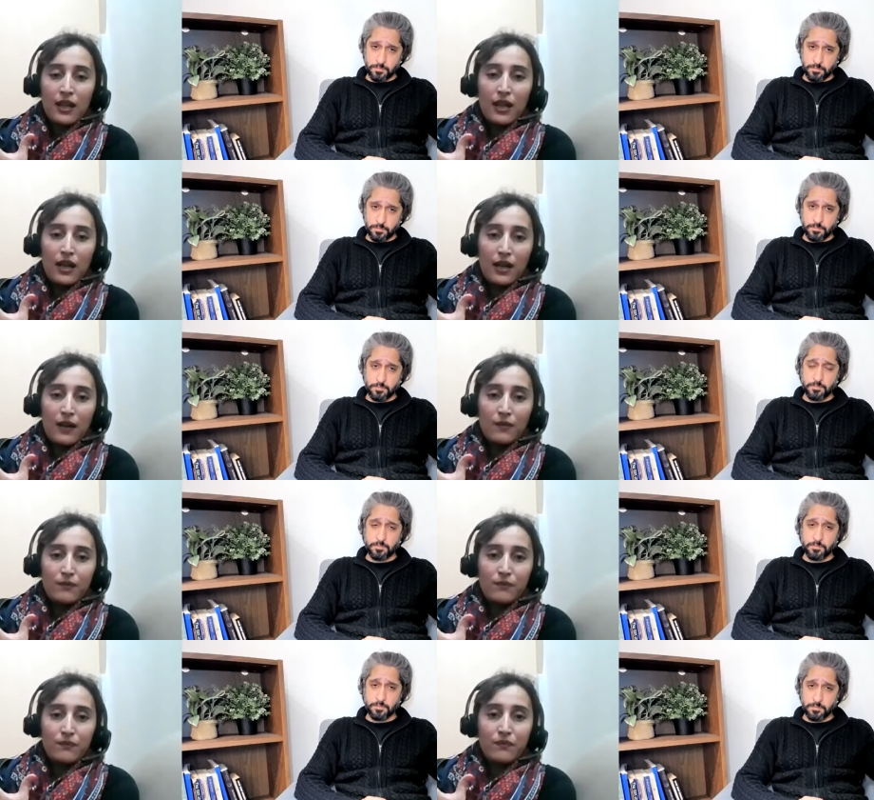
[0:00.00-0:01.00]

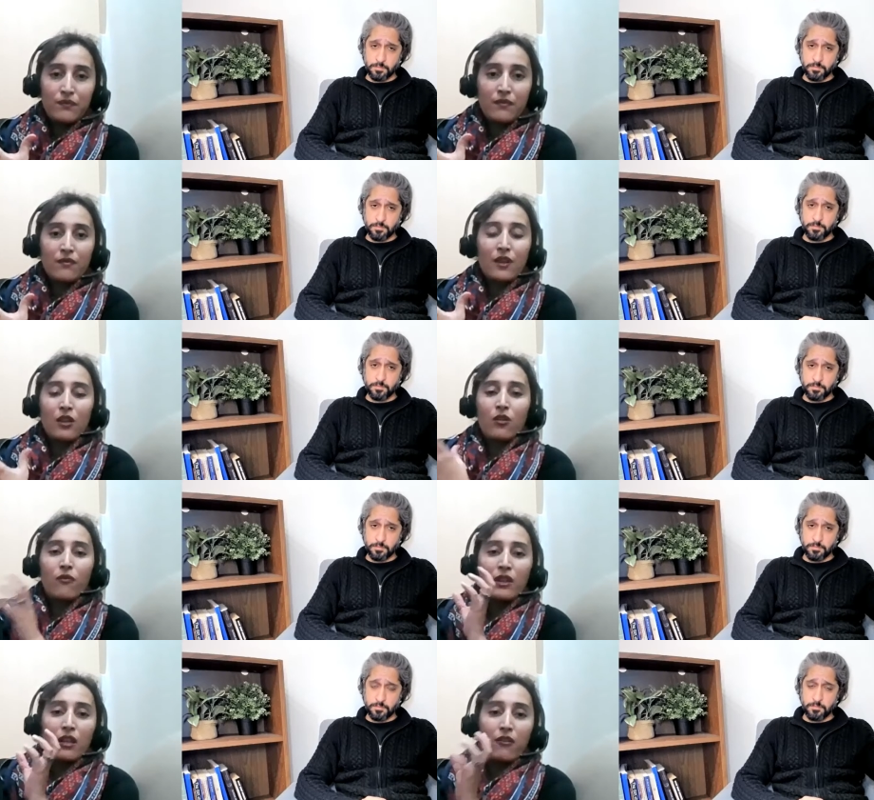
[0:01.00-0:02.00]
Speaker 1: Um, mm, you know,
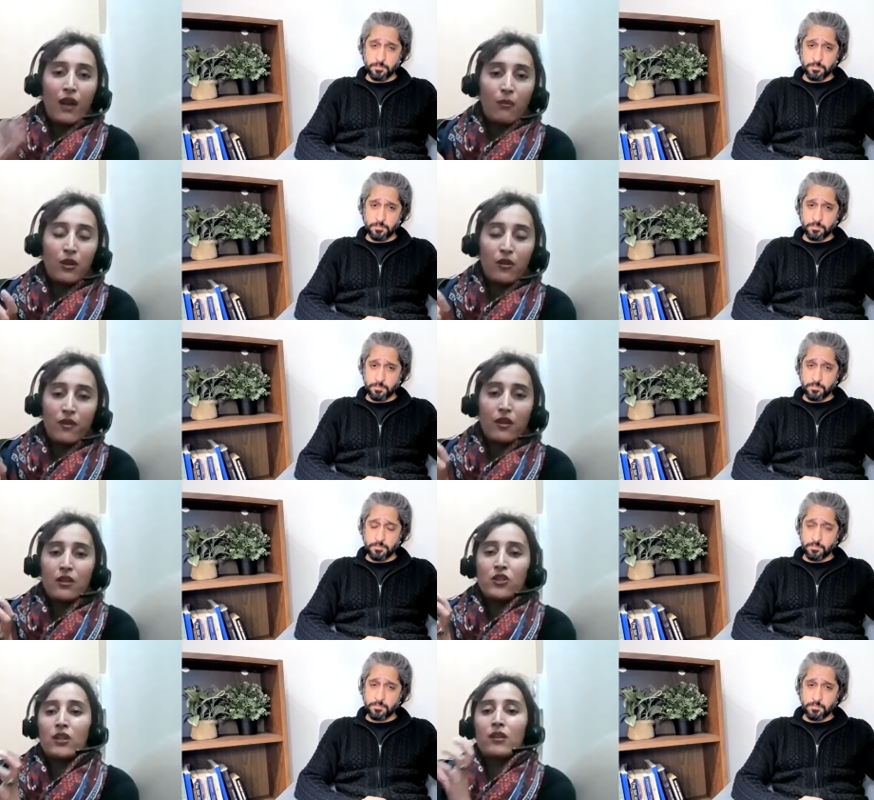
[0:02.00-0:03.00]
with their family of
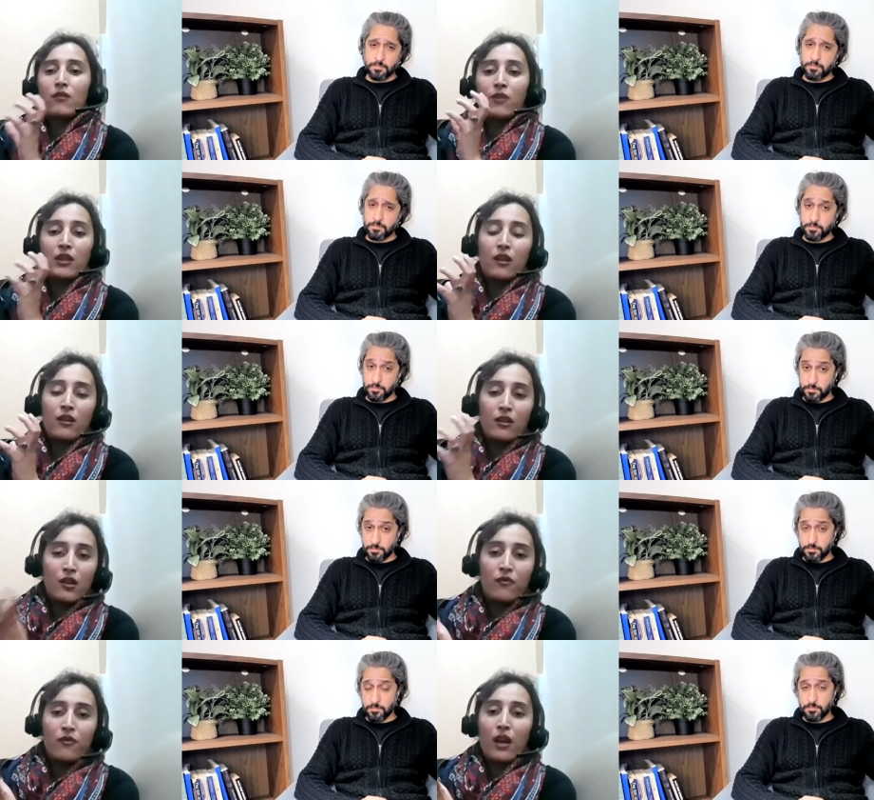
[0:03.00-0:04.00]
origin, with their mm-hmm.
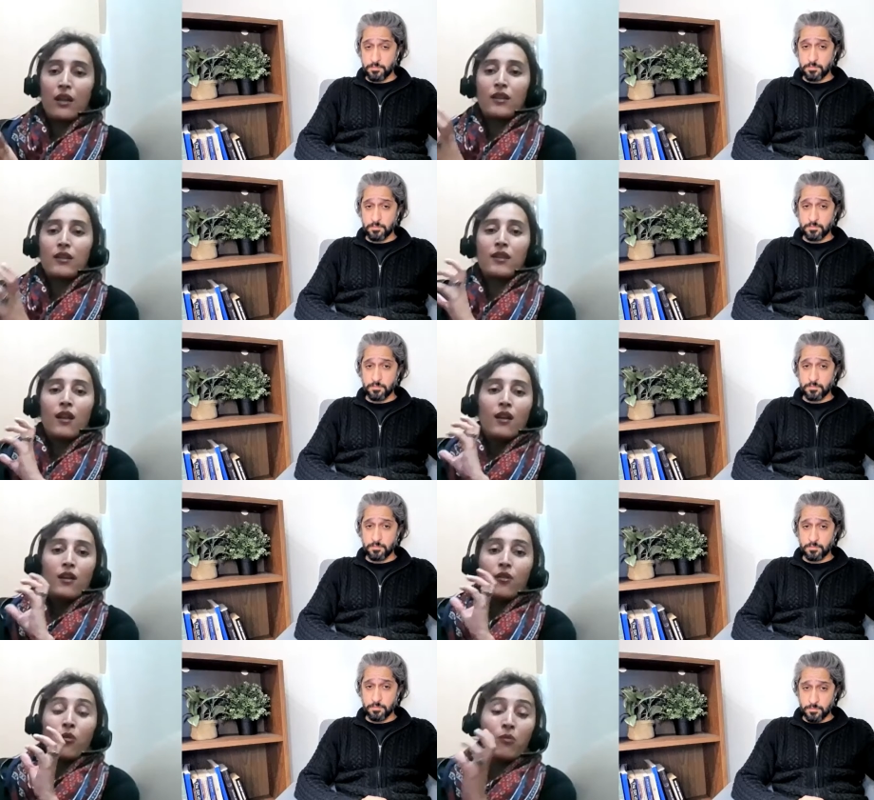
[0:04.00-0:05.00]
girlfriends,
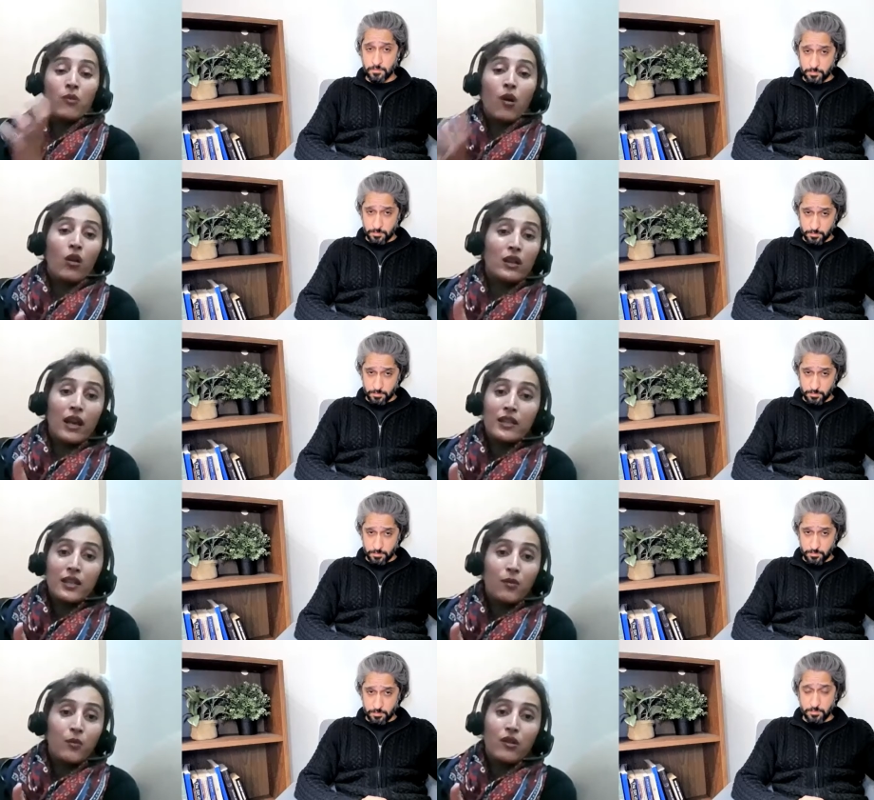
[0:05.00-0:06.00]
um, online
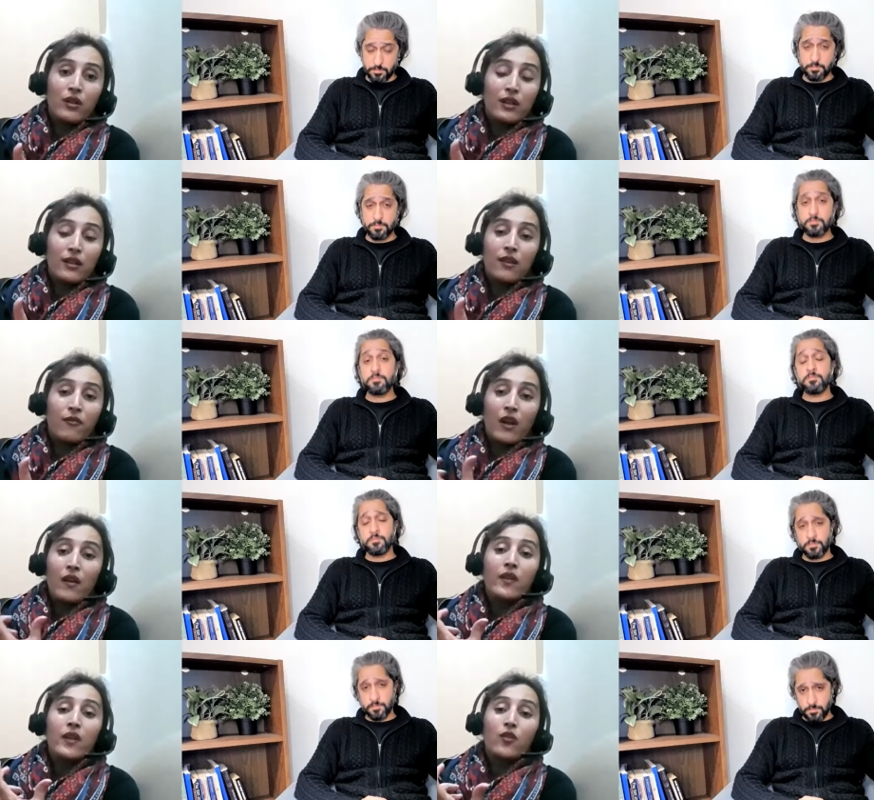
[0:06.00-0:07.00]
communities, they're very
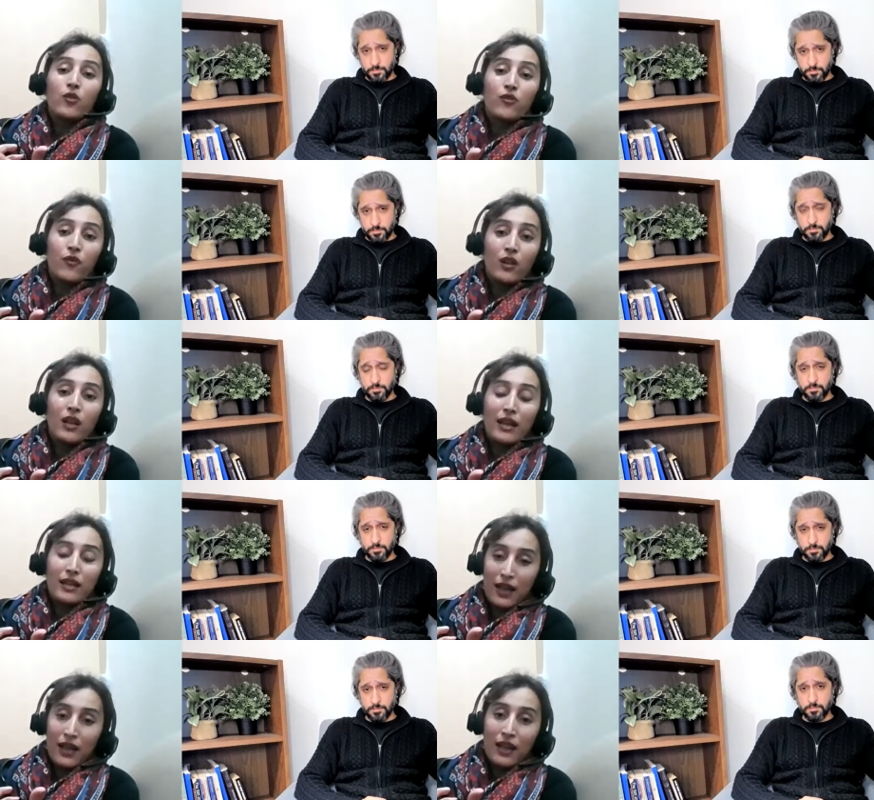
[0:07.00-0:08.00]
resourceful like
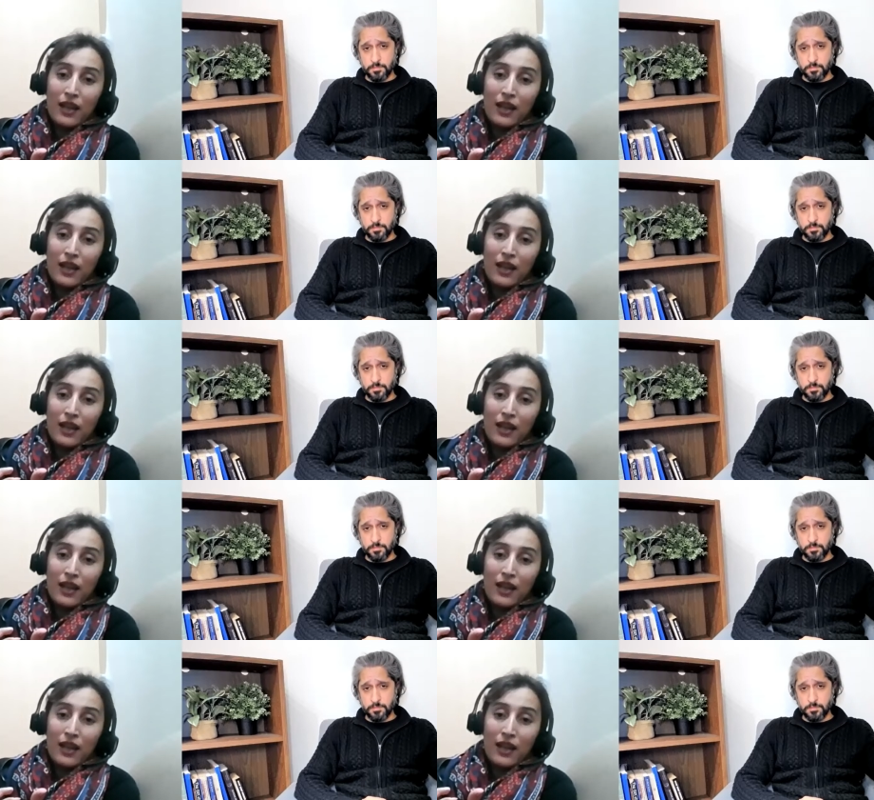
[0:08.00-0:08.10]
that.